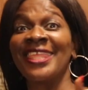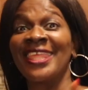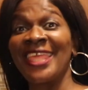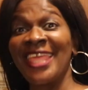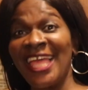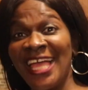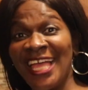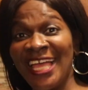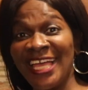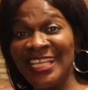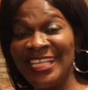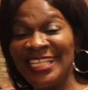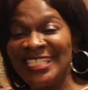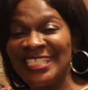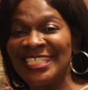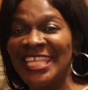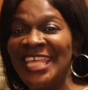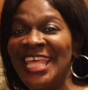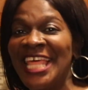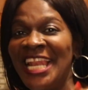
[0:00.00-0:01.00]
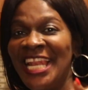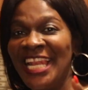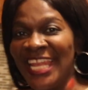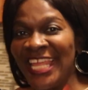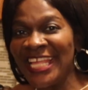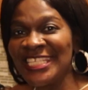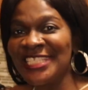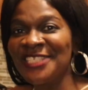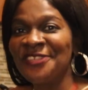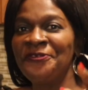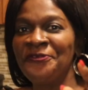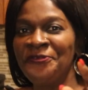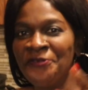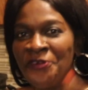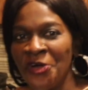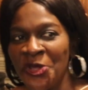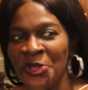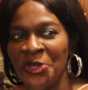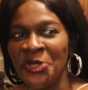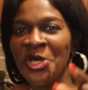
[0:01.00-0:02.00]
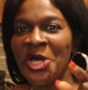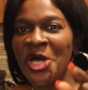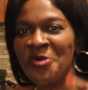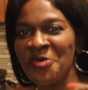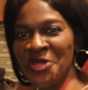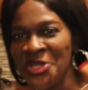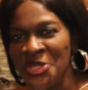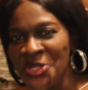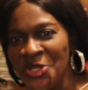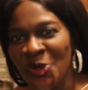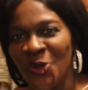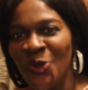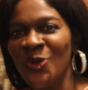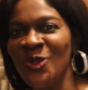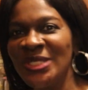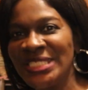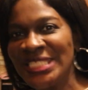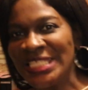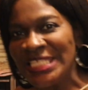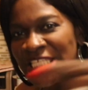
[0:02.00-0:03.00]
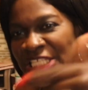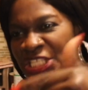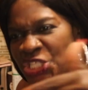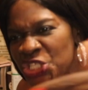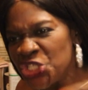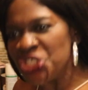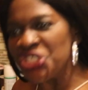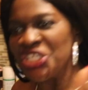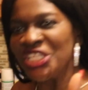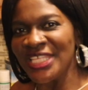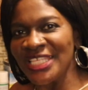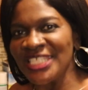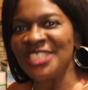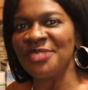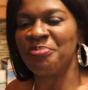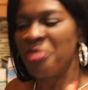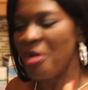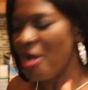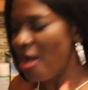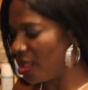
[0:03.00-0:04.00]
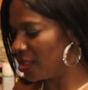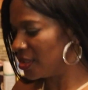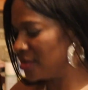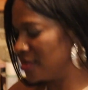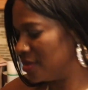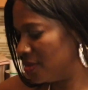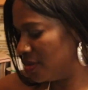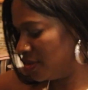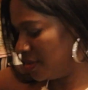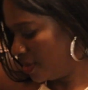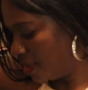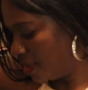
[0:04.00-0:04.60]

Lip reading: Guys, let's follow our nose to this pot.